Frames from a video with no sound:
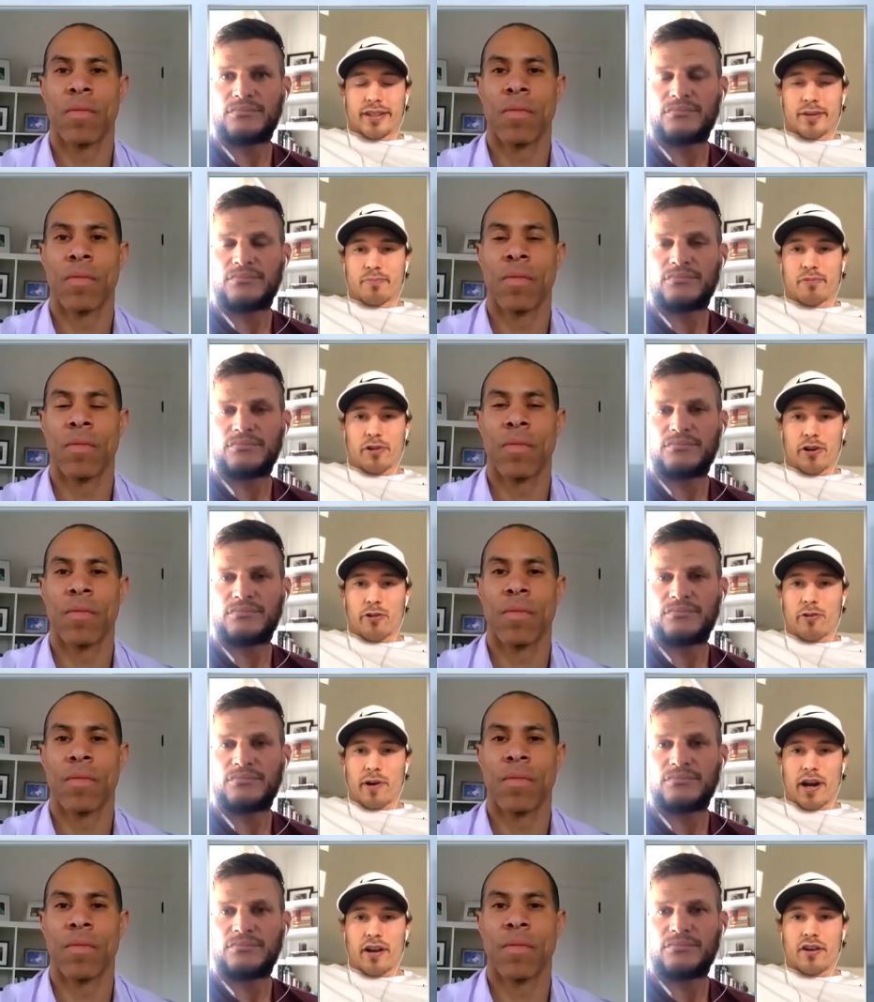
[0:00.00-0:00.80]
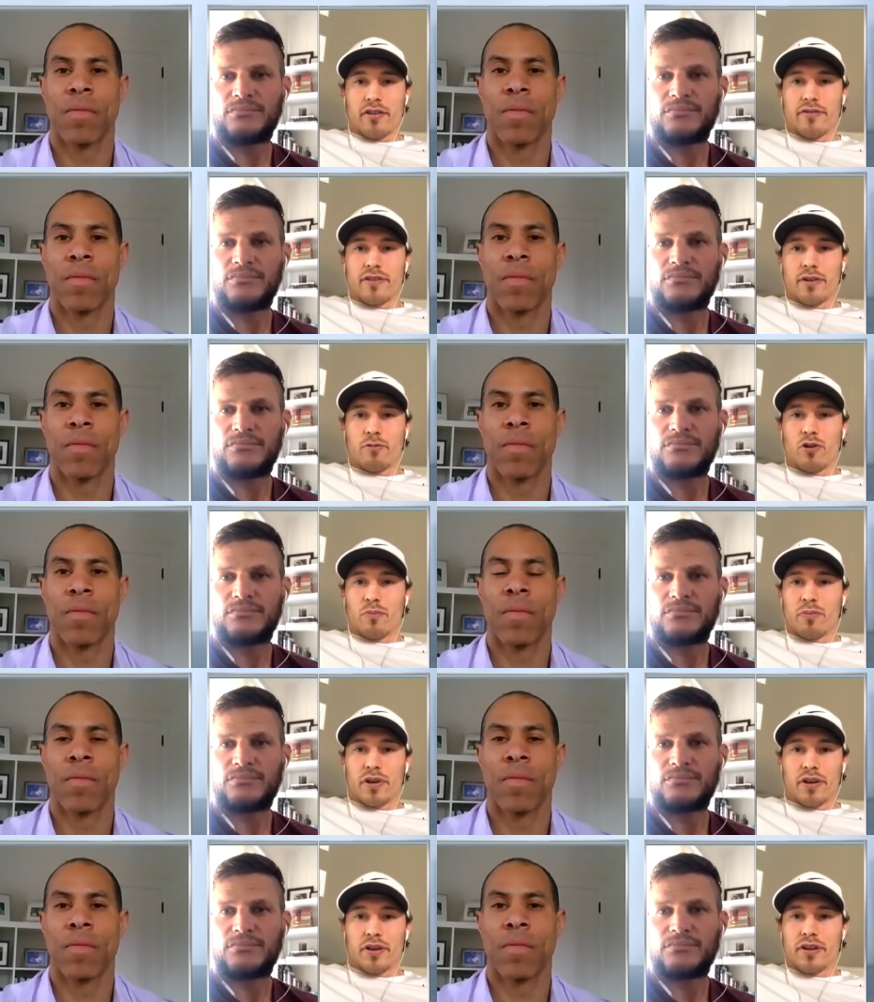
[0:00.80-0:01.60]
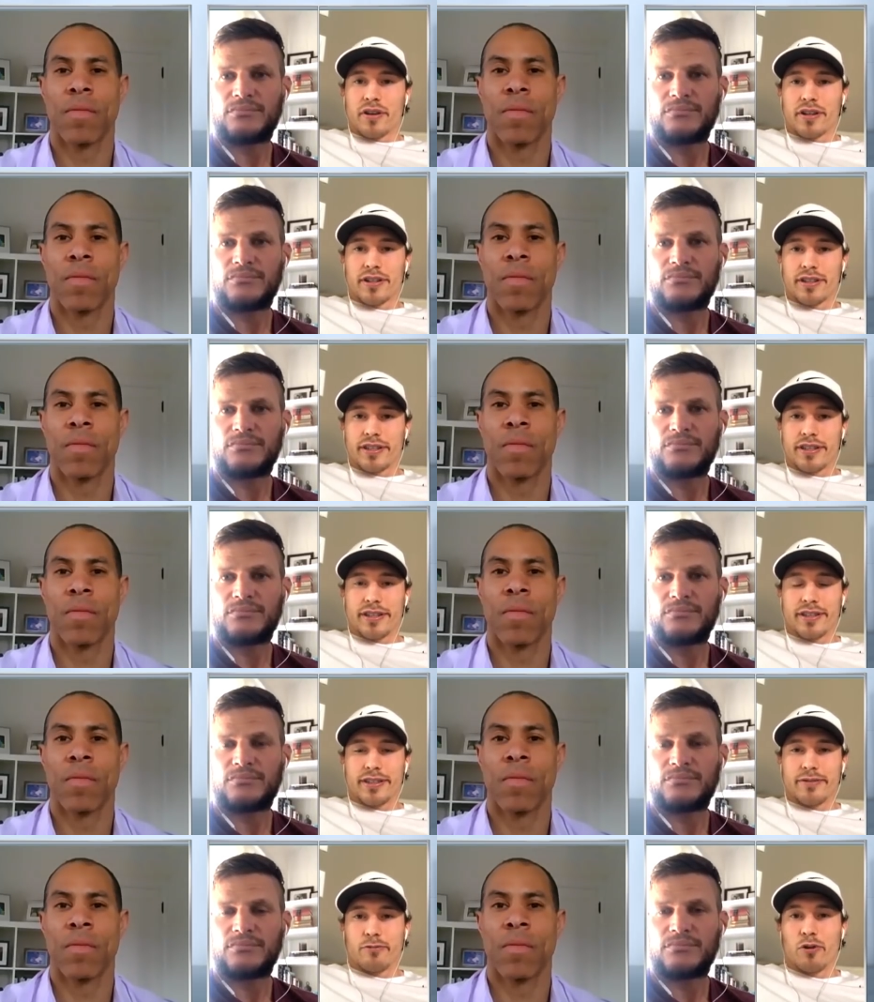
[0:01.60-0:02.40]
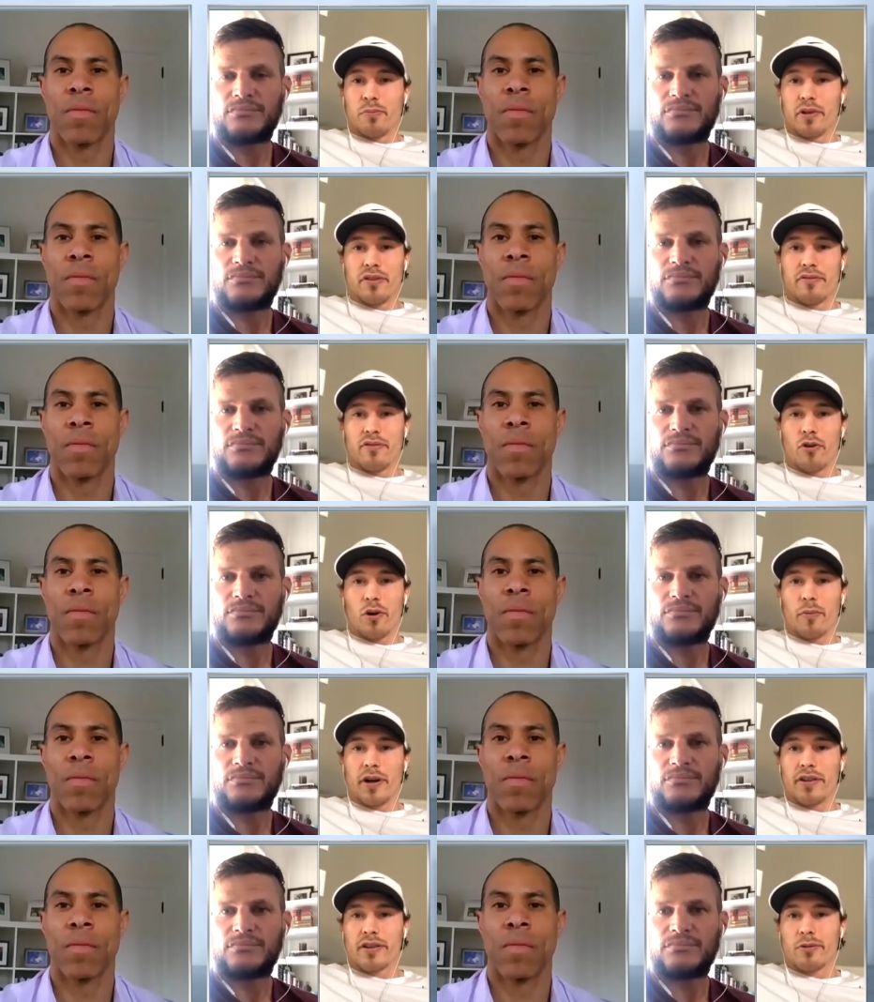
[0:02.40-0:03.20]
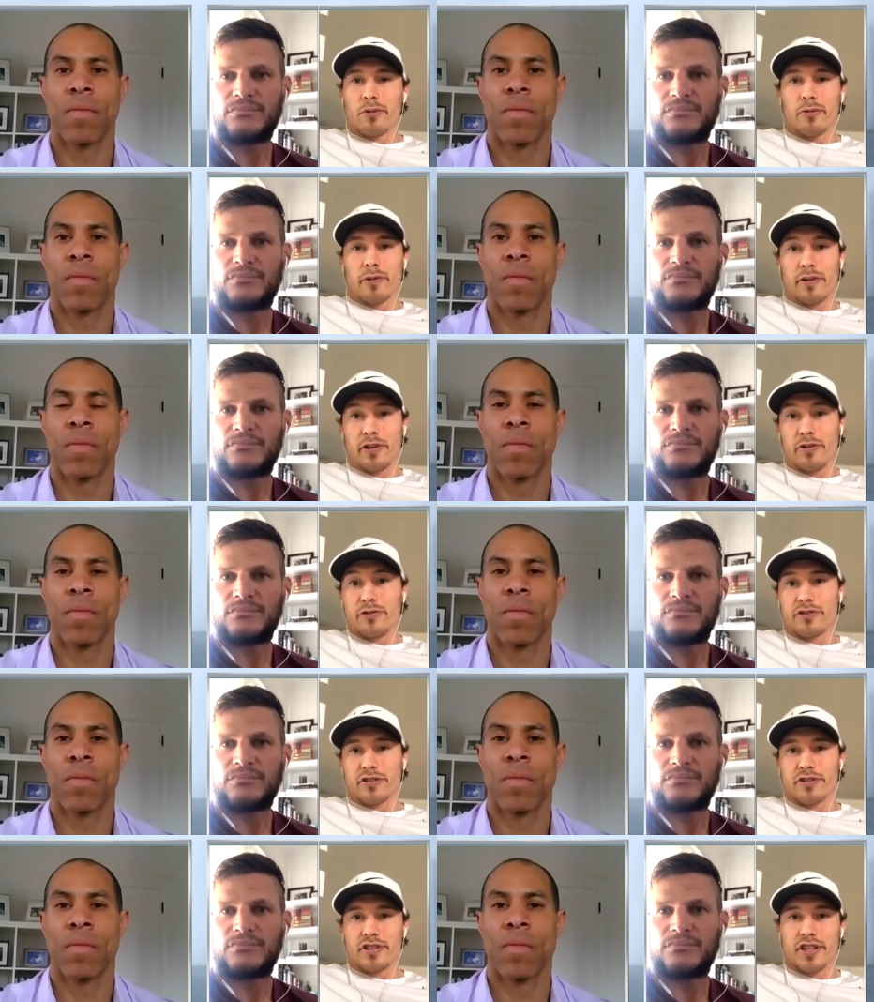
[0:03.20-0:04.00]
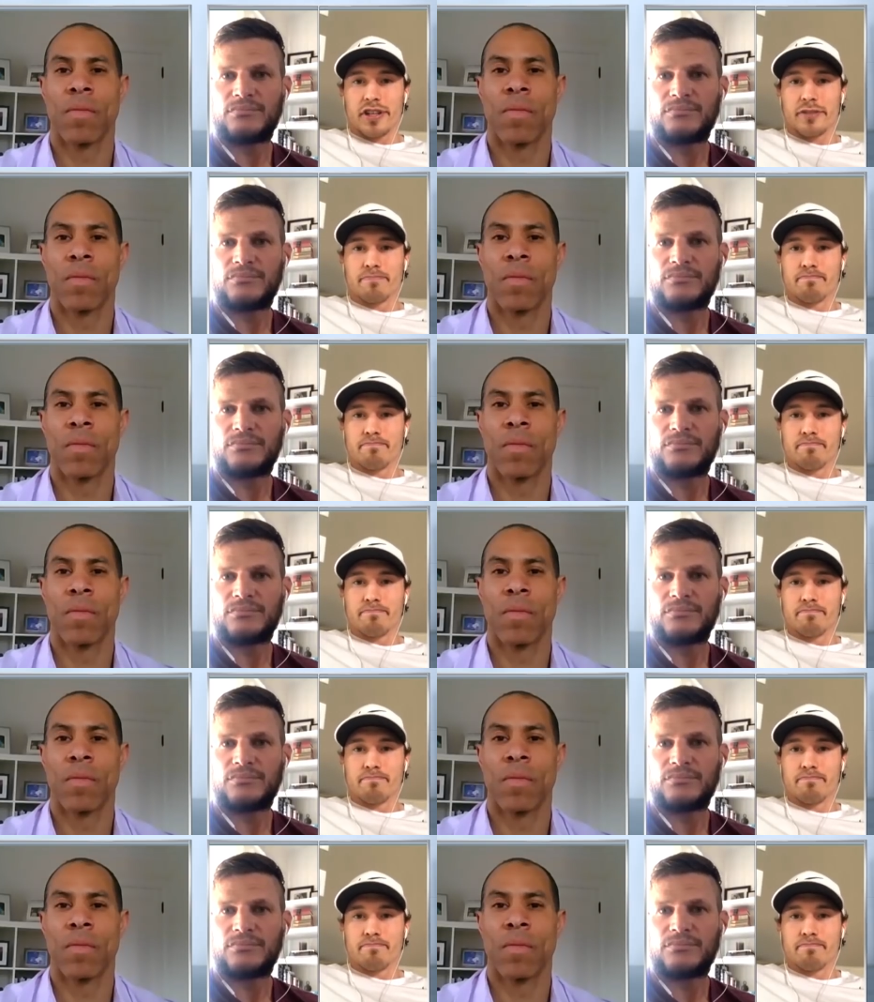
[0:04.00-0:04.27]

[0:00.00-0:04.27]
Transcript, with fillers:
Speaker 1: pretty creative, and it won't be the format that we're really used to seeing.